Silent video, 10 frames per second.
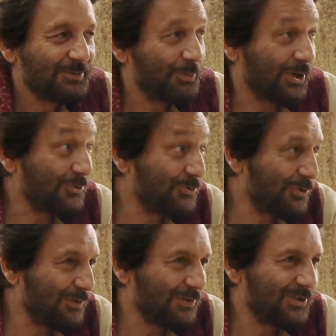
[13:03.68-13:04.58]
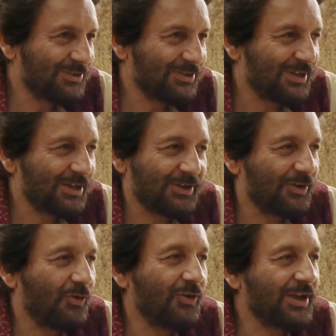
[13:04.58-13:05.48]
But I should have learned it that,
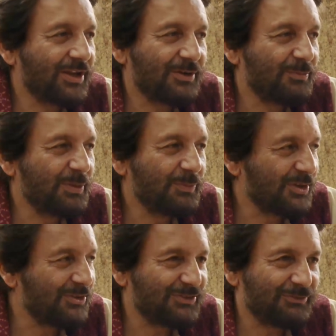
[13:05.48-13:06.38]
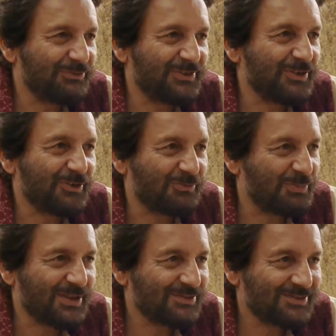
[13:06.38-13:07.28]
and all I can remember is the fear of
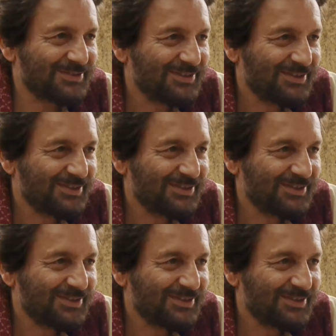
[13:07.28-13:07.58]
maths.